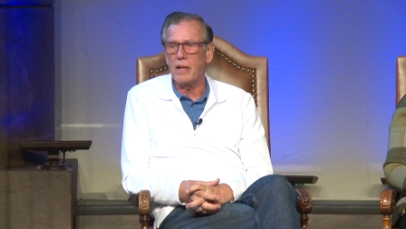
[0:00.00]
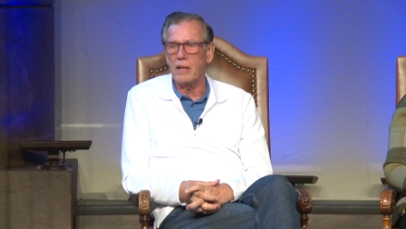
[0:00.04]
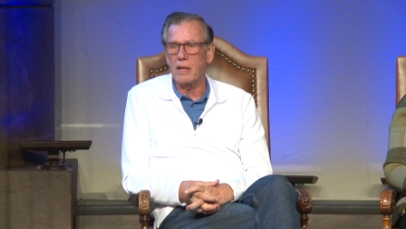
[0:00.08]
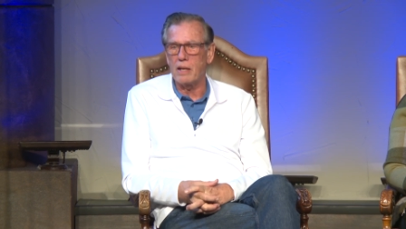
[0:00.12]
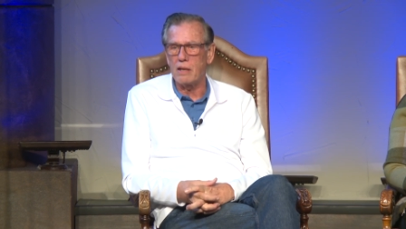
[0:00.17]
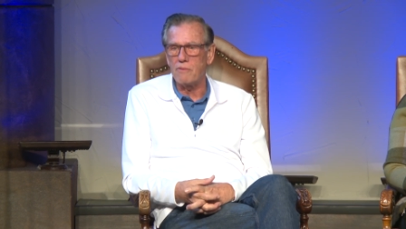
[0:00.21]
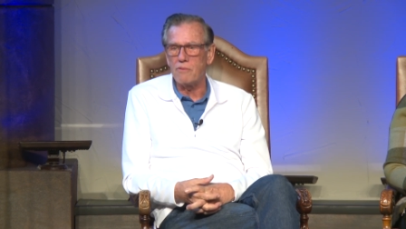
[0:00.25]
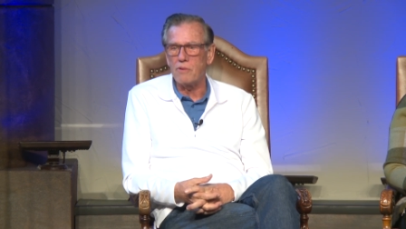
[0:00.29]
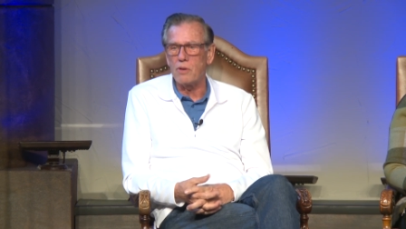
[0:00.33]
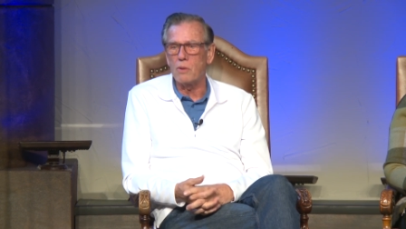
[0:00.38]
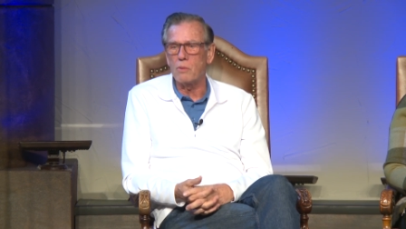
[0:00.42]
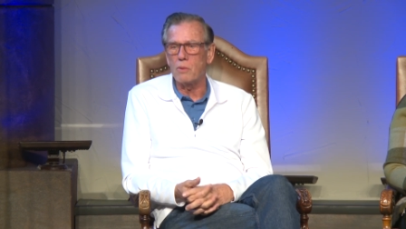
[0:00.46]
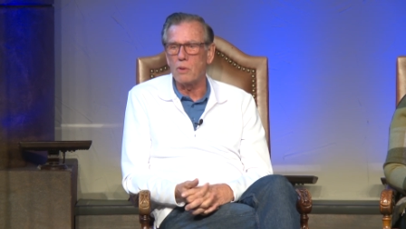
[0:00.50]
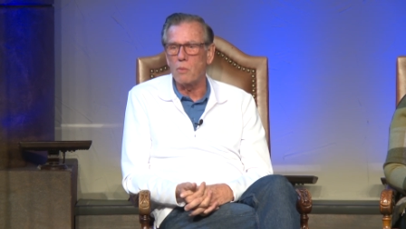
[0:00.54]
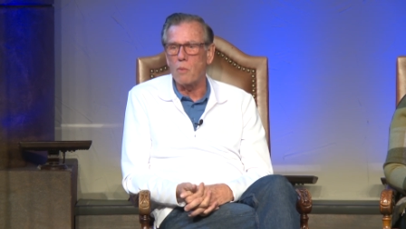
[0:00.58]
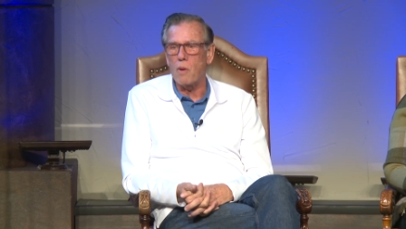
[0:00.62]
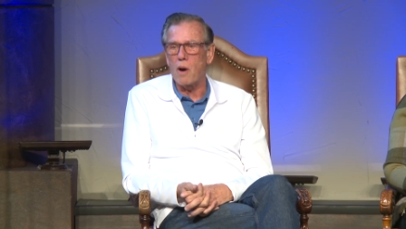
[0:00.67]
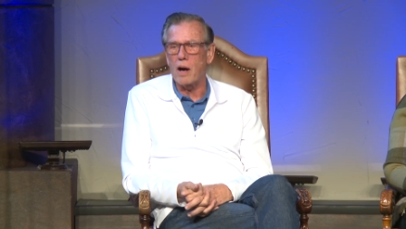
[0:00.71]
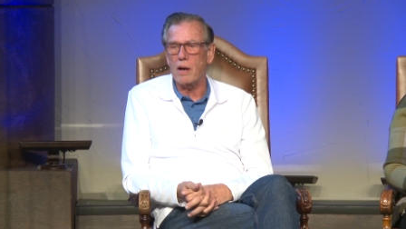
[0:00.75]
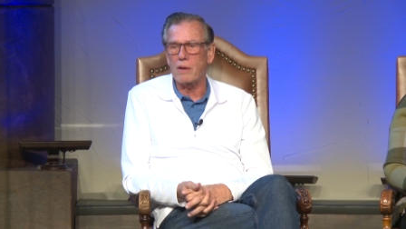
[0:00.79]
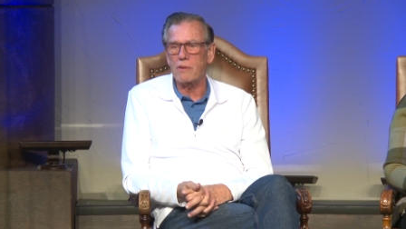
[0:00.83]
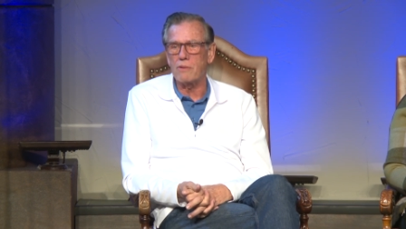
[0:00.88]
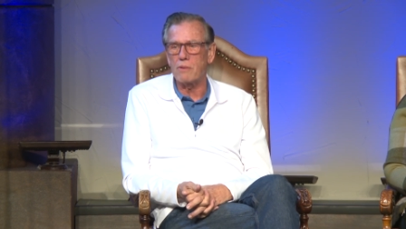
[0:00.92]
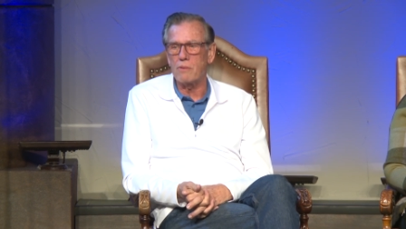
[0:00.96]
any of you would
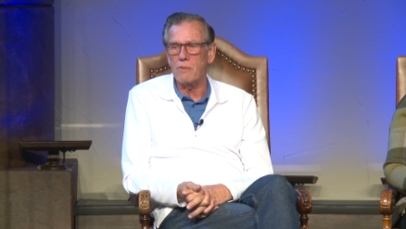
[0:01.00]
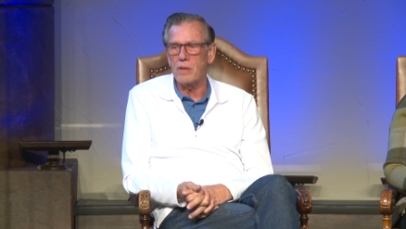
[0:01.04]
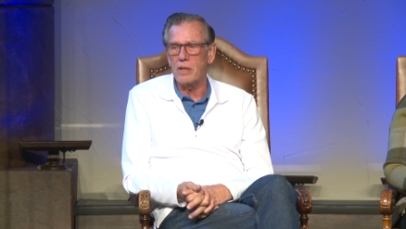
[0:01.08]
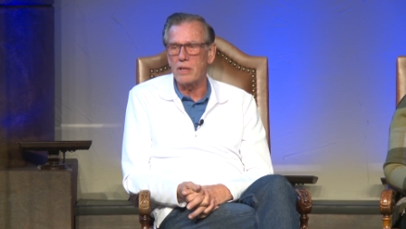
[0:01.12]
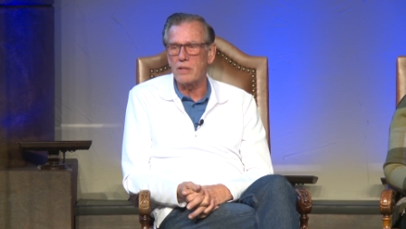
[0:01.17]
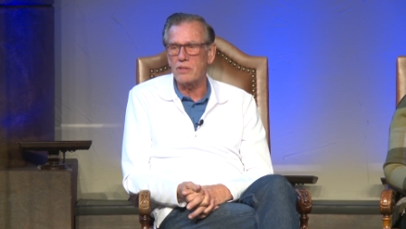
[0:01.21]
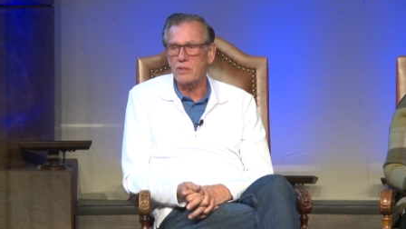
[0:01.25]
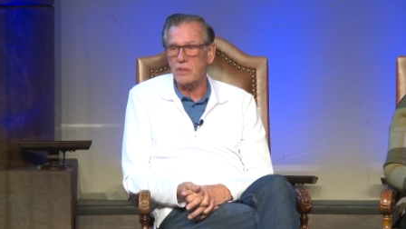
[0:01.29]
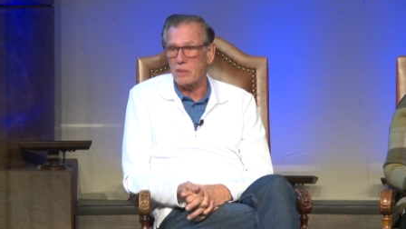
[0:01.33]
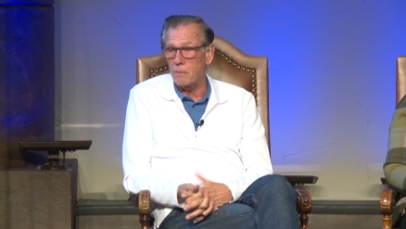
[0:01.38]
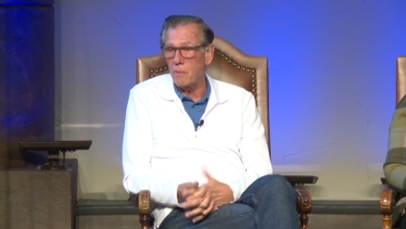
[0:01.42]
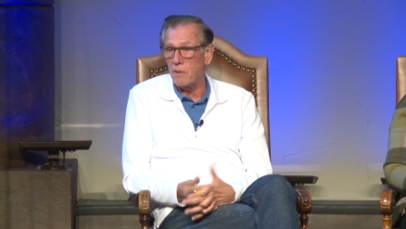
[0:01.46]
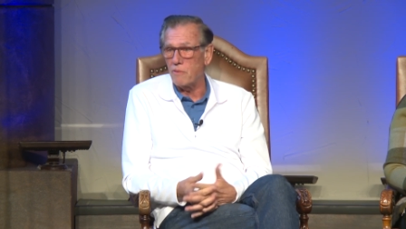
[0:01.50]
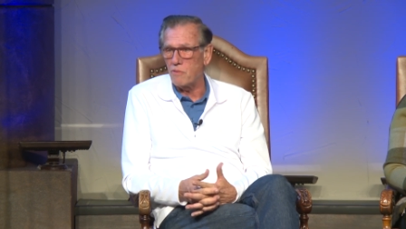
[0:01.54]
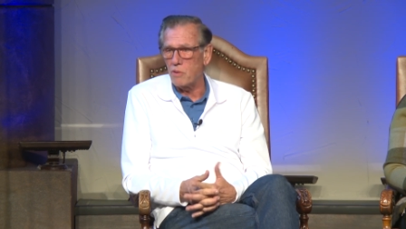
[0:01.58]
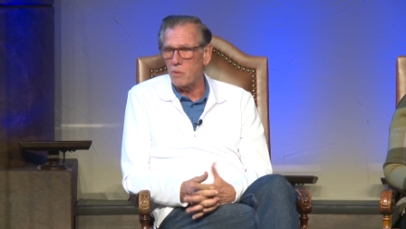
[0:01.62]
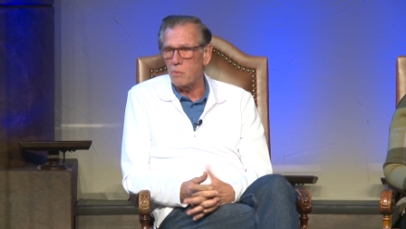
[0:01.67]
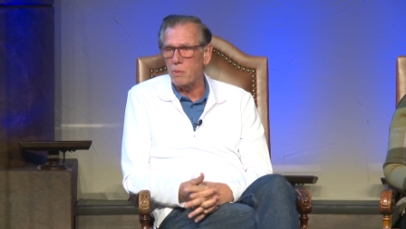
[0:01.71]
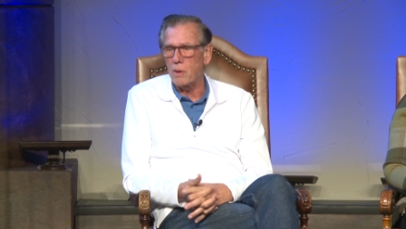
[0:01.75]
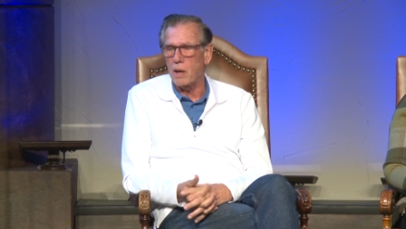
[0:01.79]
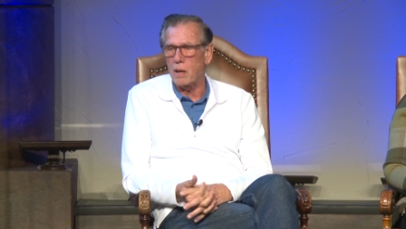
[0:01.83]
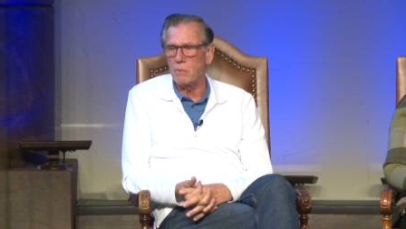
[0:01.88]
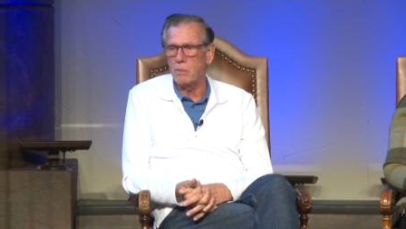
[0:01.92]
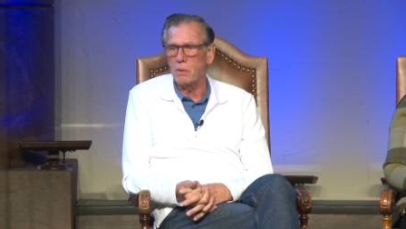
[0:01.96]
walk through this. Some of you
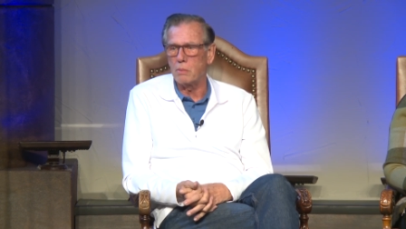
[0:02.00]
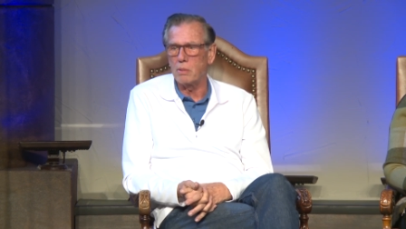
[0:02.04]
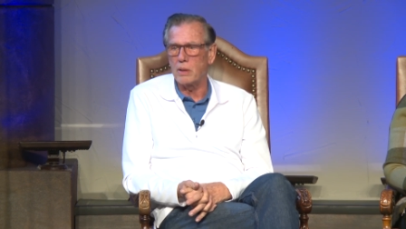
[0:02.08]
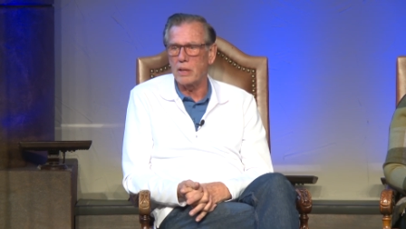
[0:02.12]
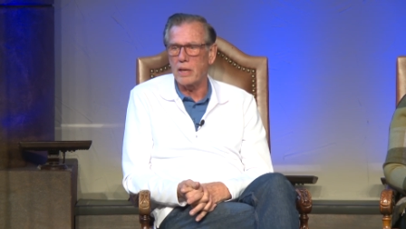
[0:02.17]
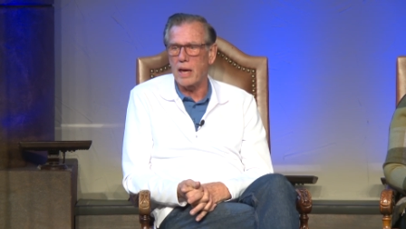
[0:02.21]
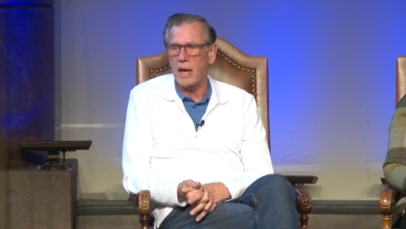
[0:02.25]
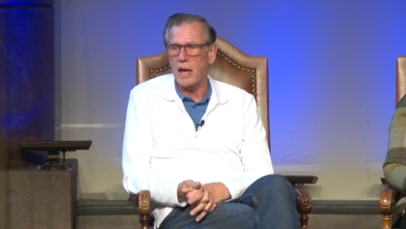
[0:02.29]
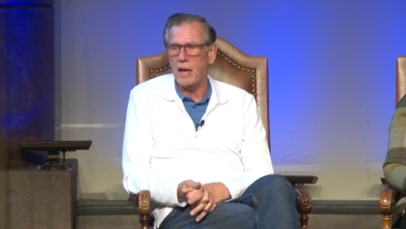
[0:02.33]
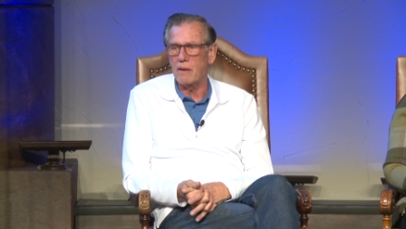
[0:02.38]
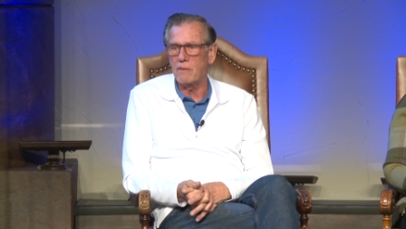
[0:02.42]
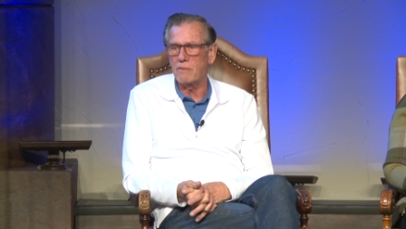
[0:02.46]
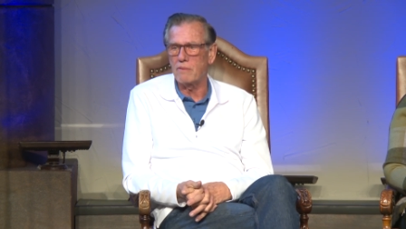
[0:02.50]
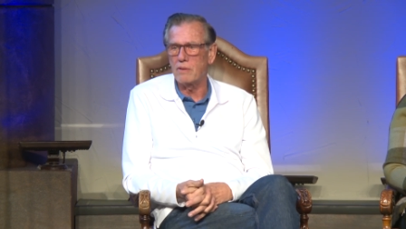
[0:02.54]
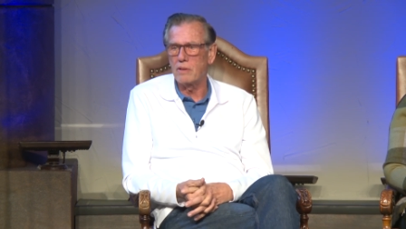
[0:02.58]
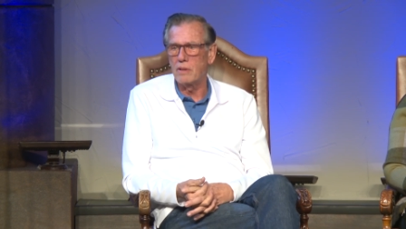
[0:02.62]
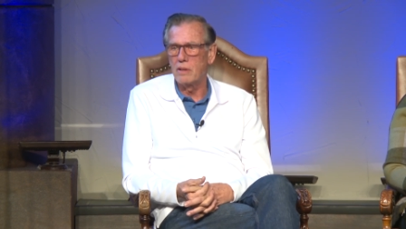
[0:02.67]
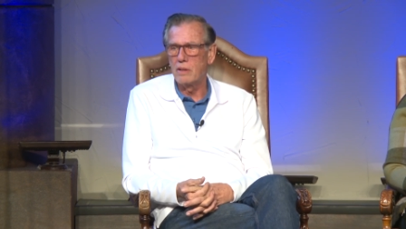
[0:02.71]
probably have.